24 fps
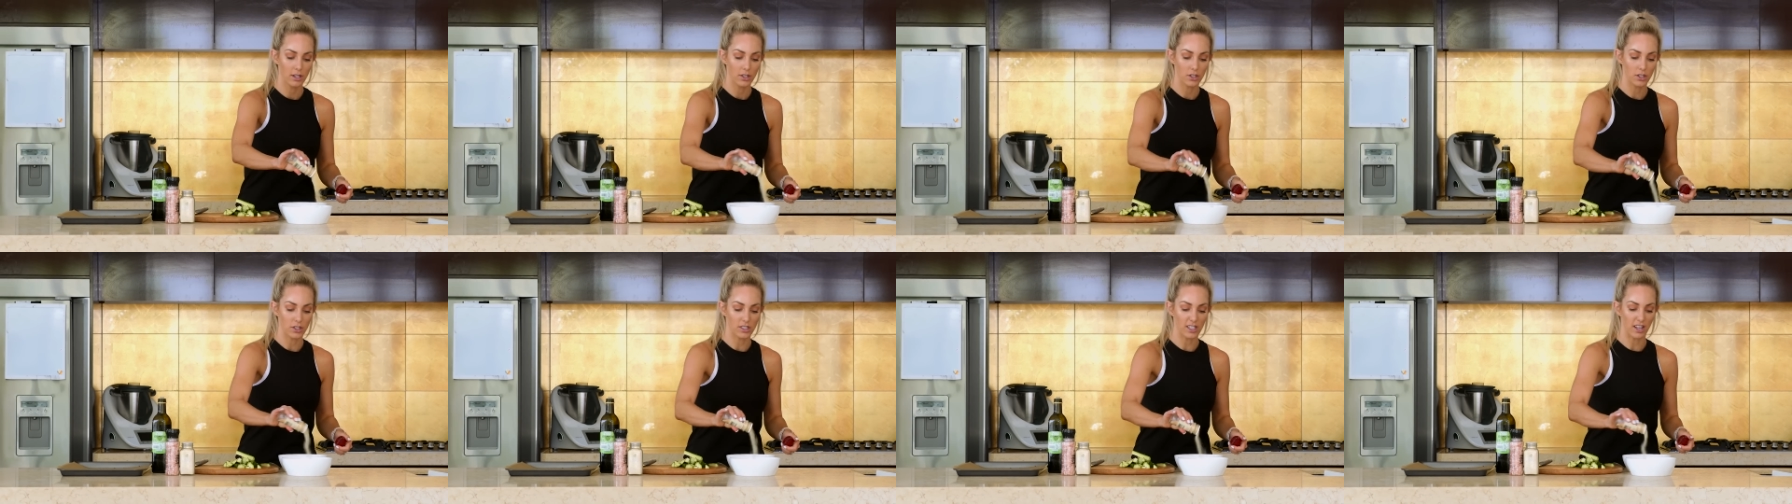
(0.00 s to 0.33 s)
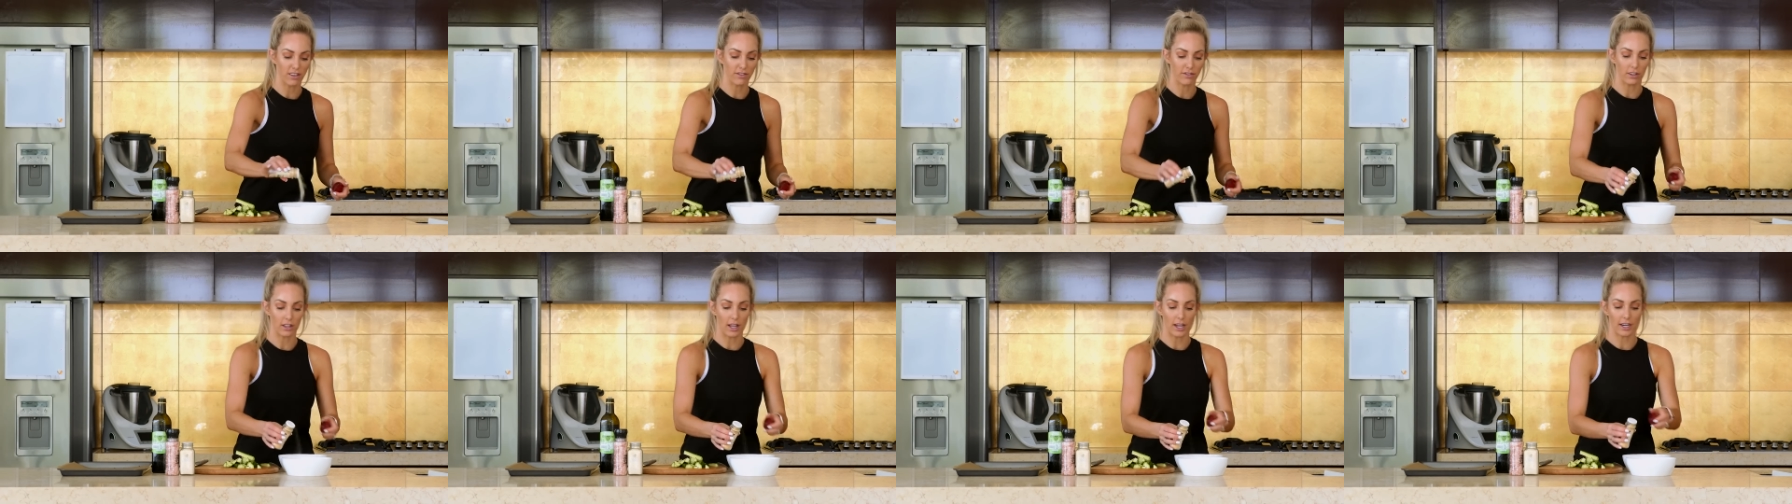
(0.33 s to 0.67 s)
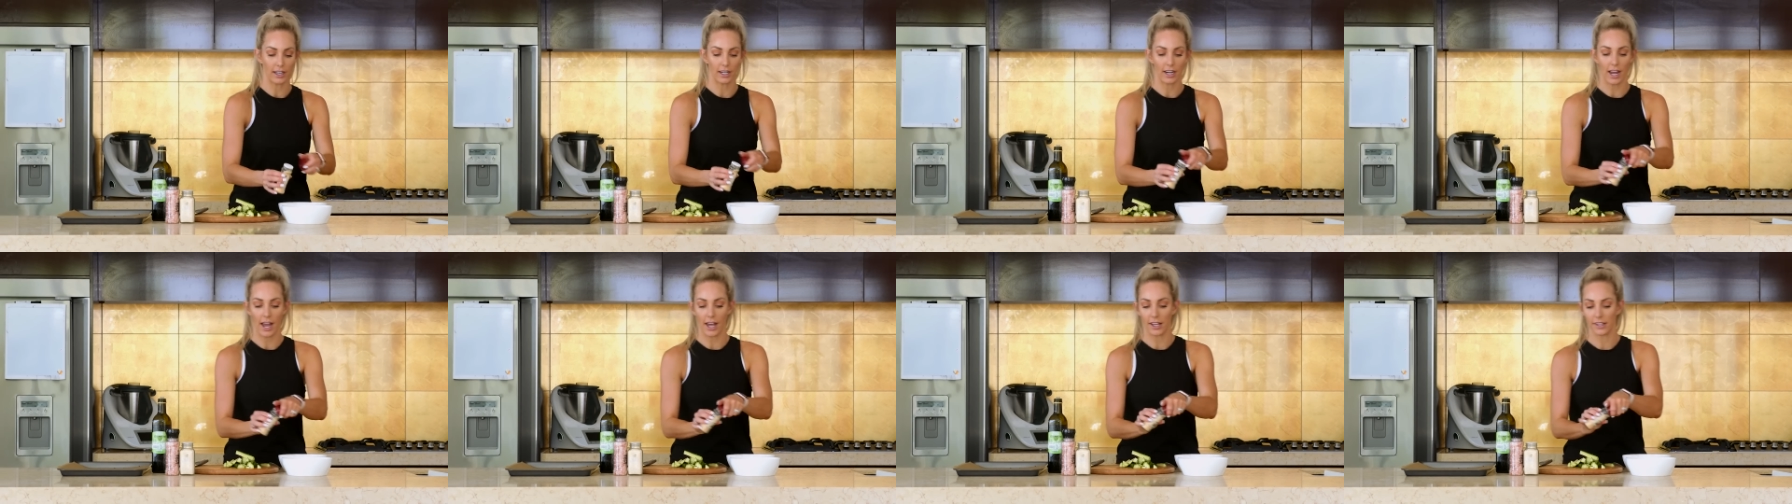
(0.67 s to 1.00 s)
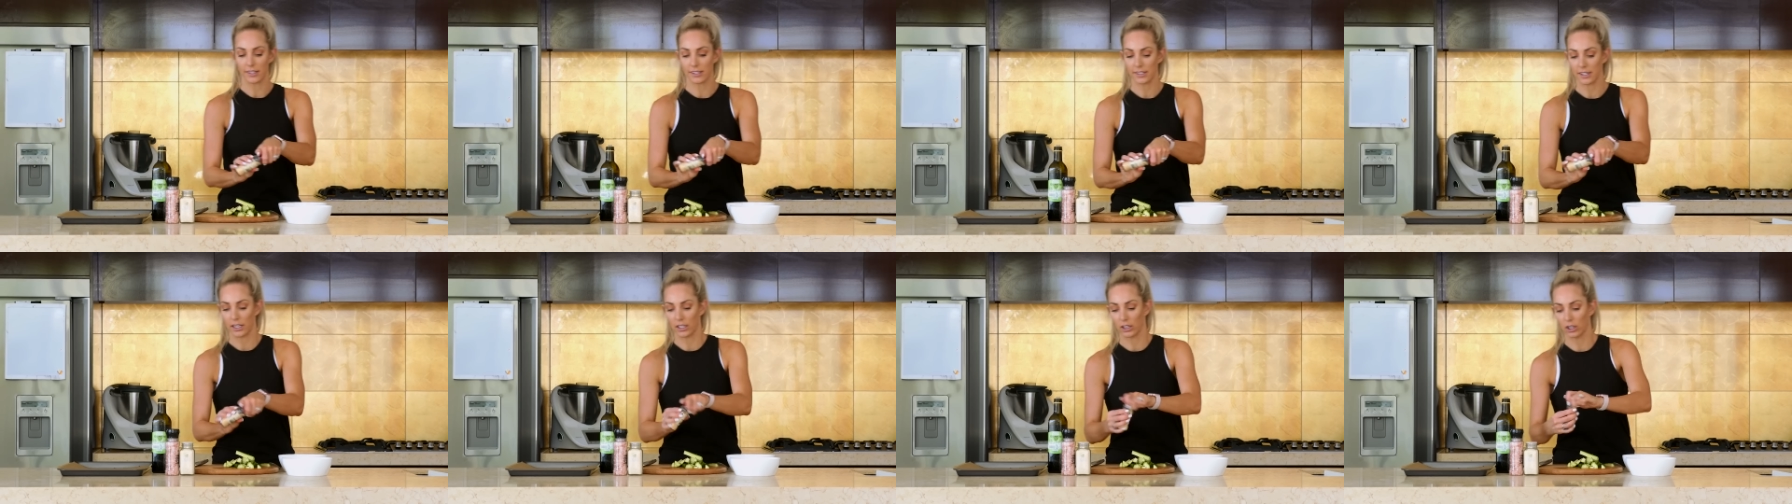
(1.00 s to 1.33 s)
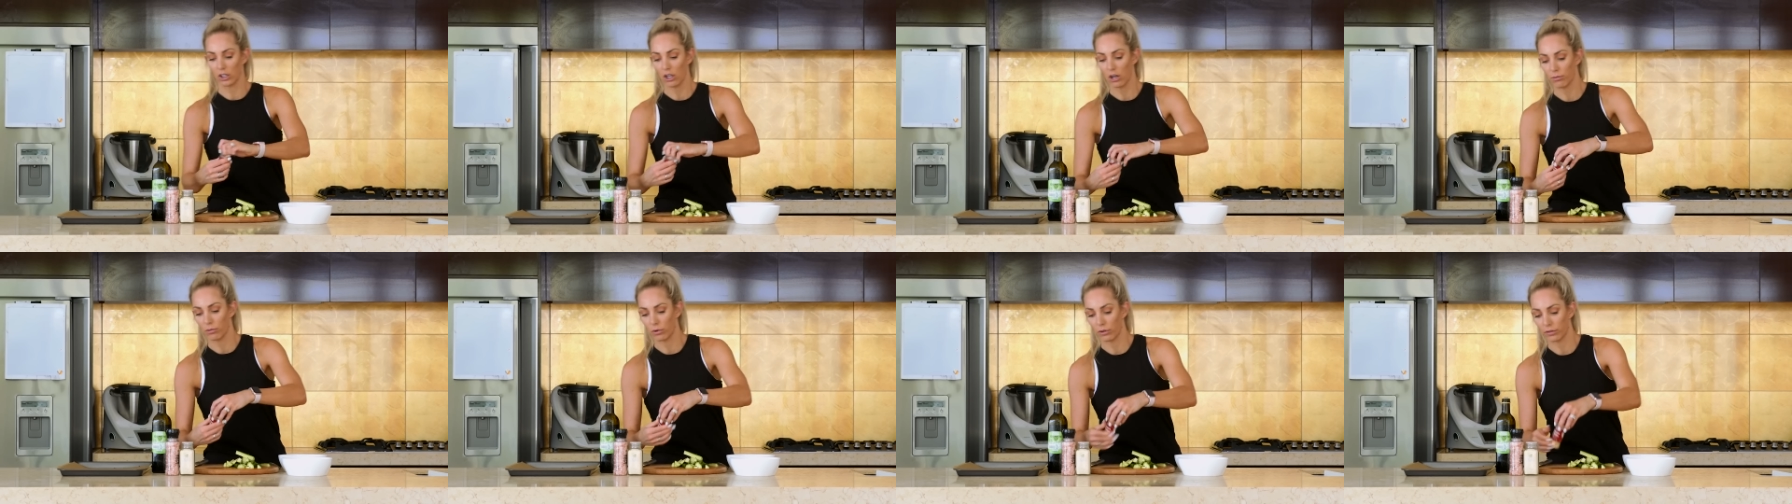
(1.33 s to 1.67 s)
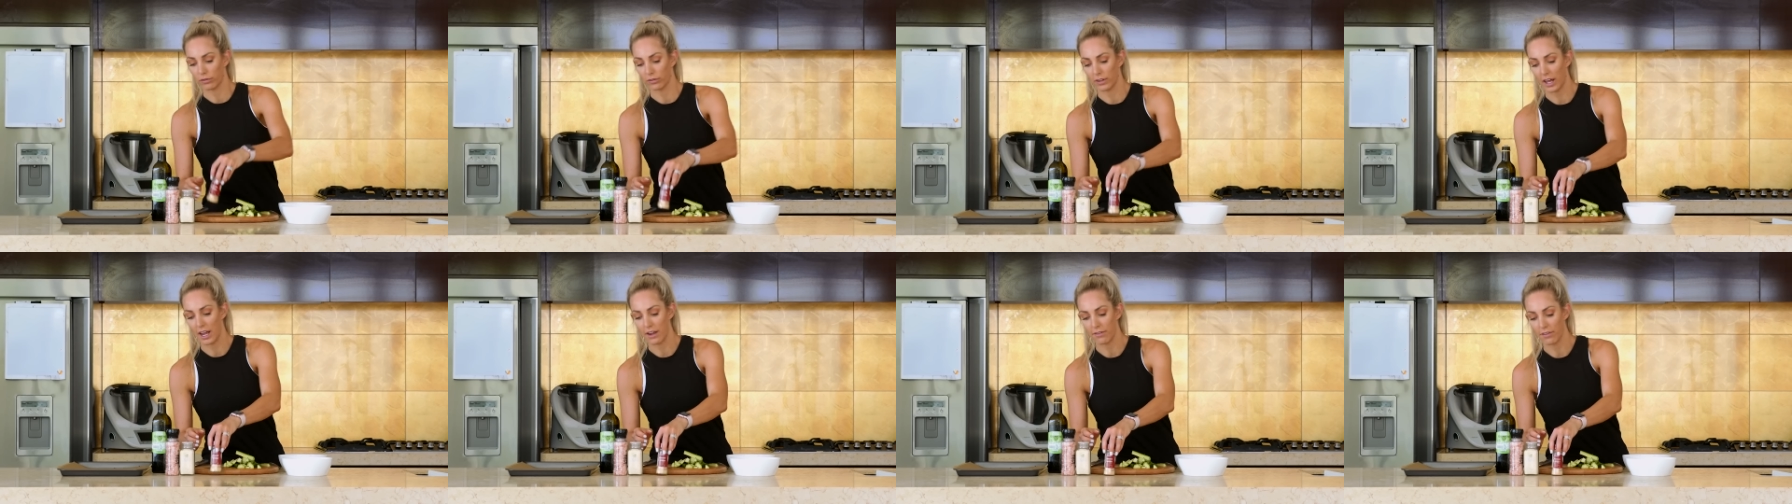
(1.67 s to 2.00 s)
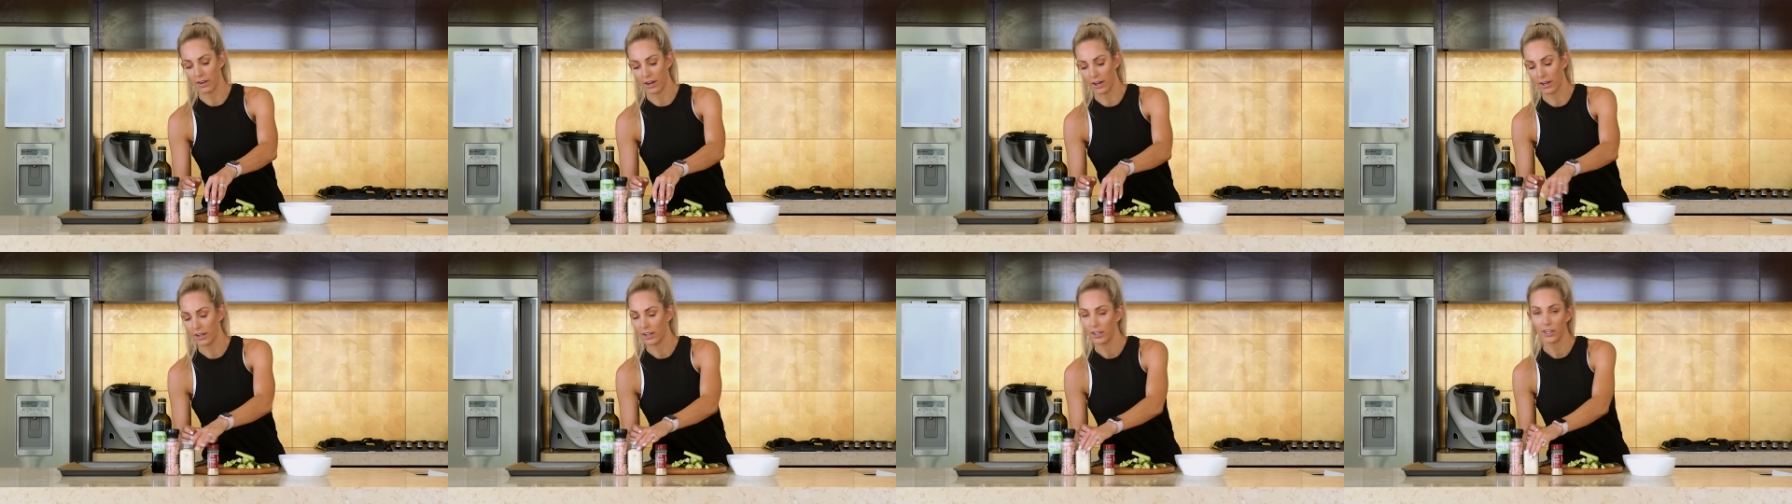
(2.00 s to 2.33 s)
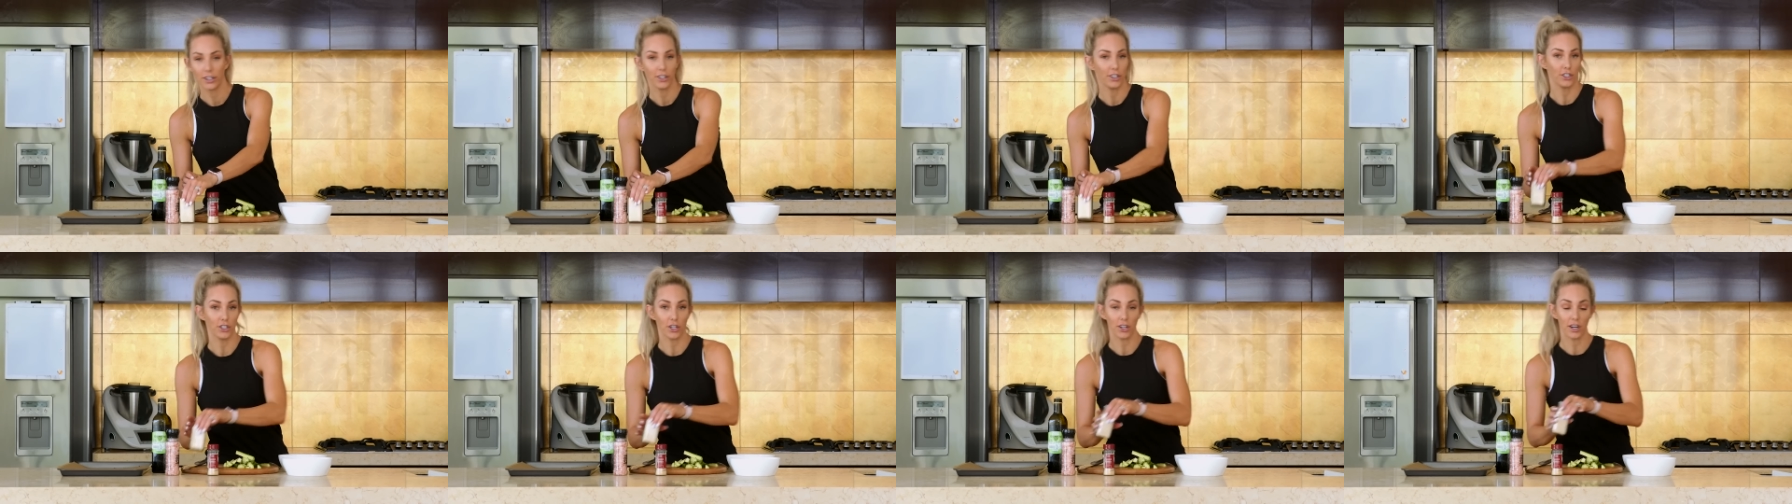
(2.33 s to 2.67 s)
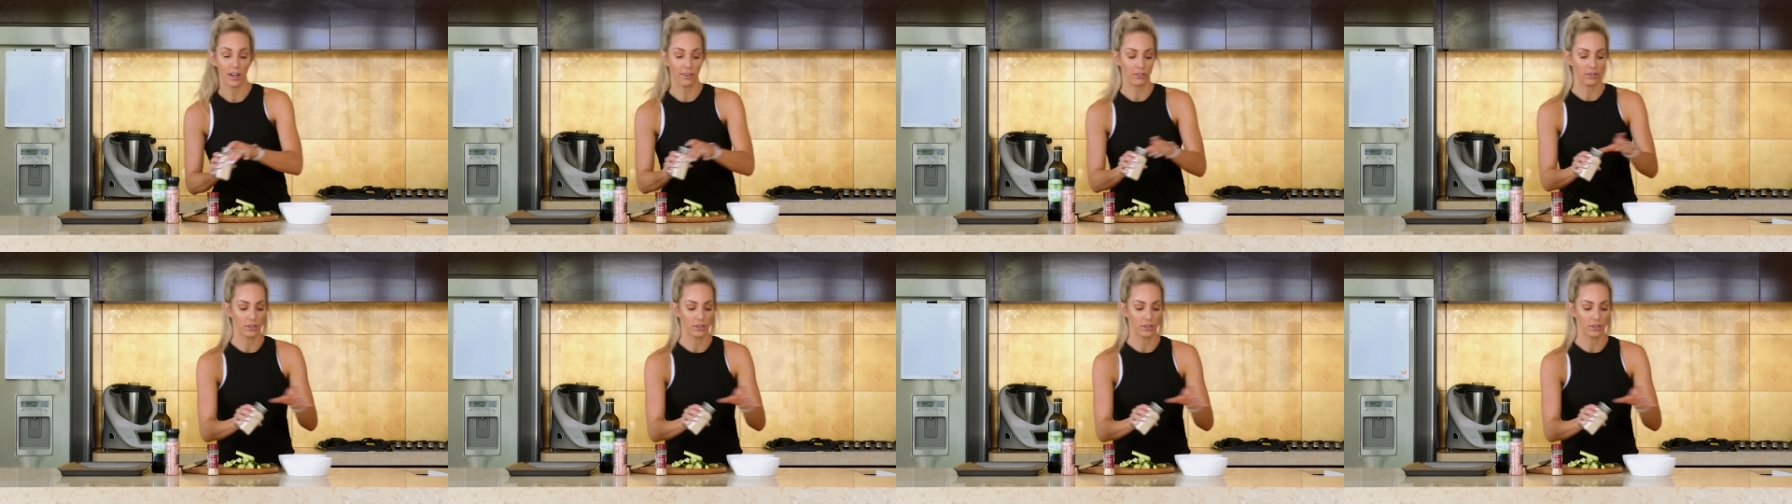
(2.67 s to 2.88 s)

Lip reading: Just I feel like it adds a lot more flavor. You don't have